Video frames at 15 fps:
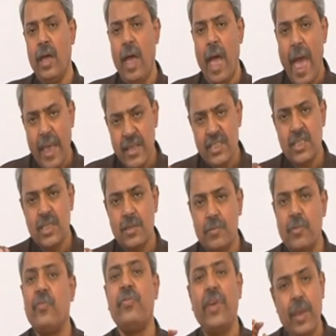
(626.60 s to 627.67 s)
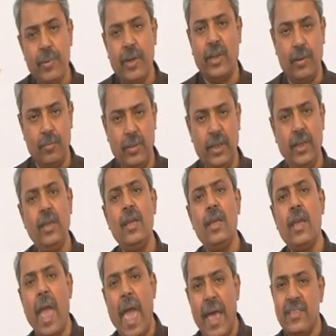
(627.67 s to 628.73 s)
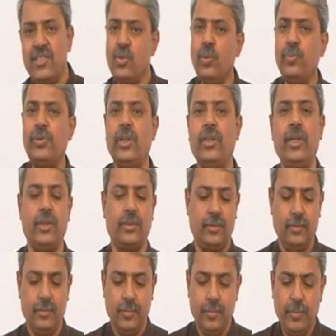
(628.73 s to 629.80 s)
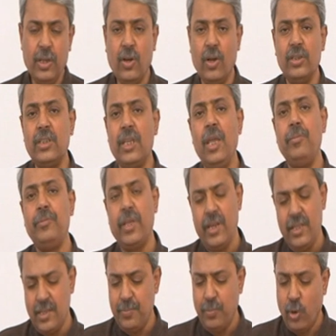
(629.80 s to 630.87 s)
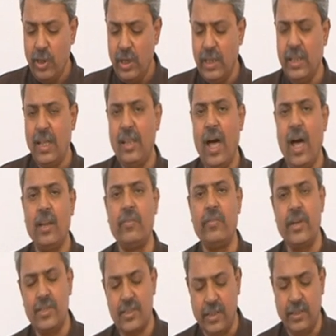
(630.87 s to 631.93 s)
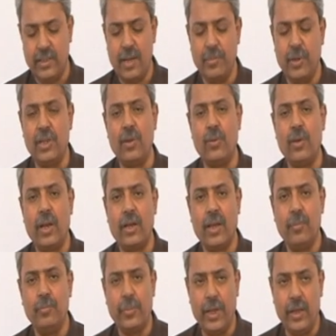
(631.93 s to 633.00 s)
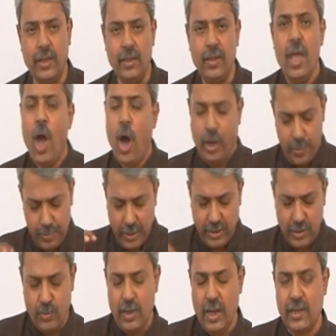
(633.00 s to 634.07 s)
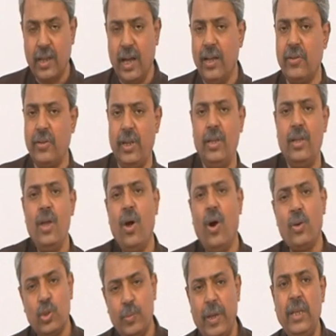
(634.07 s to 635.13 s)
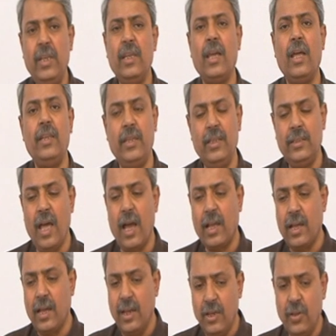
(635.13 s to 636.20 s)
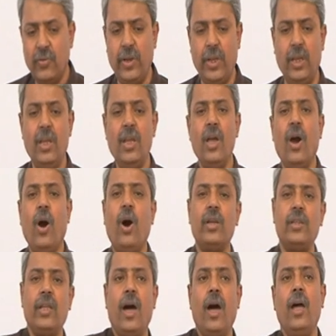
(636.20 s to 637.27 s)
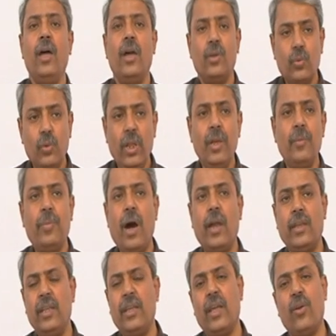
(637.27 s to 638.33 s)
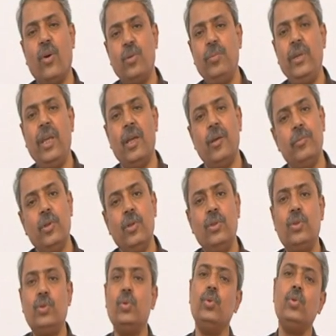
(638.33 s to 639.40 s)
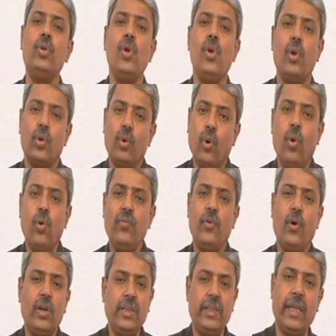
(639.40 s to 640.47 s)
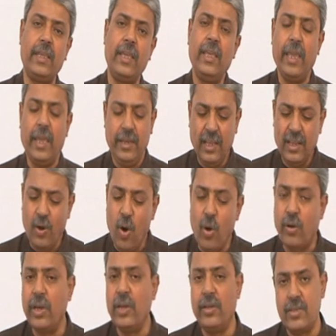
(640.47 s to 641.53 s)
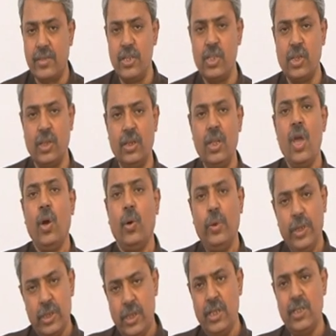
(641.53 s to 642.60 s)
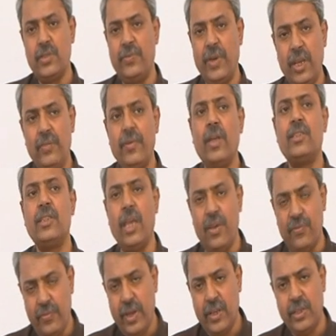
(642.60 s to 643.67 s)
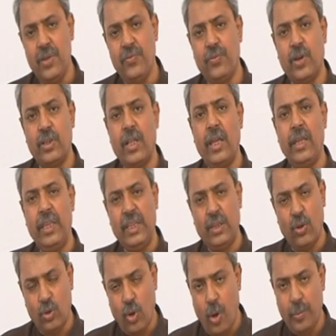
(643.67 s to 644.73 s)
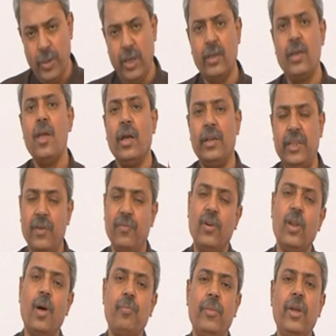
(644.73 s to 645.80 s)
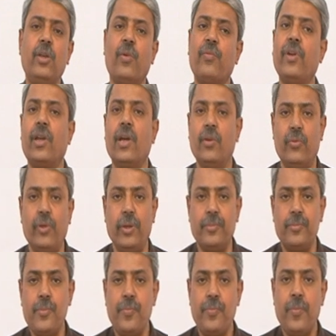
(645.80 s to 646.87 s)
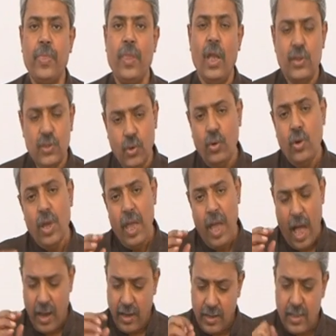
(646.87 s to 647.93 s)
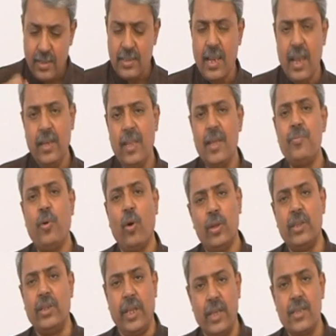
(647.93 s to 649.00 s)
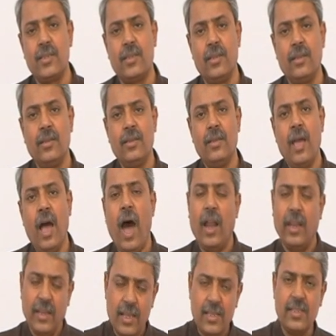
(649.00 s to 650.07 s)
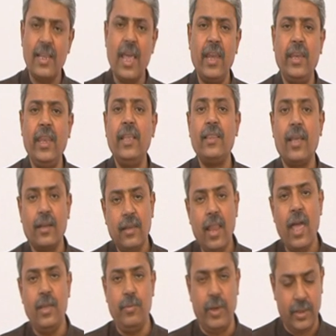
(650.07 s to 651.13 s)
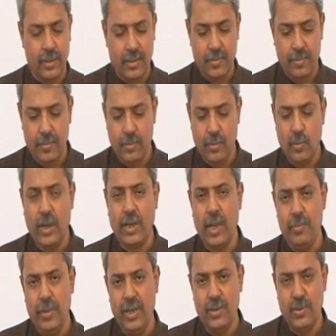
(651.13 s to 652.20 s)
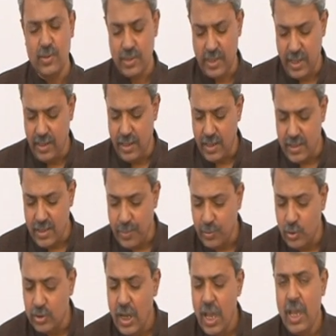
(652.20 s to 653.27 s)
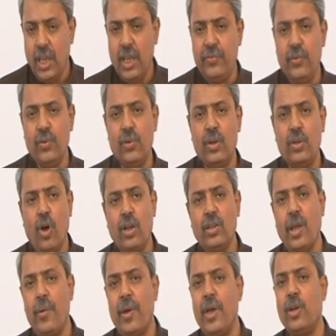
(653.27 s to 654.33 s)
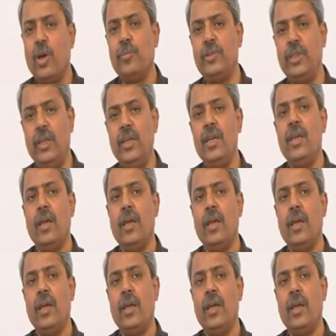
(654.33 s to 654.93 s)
as favorably as you trading. Because if there is a political unrest in that particular company or a particular country, automatically the country or the ruling party cannot be able to go for taking any concrete decision which is very much effective for the economic development of a country. So, understanding politics, understanding the climate, what I mean to say here, suppose if you are not aware of the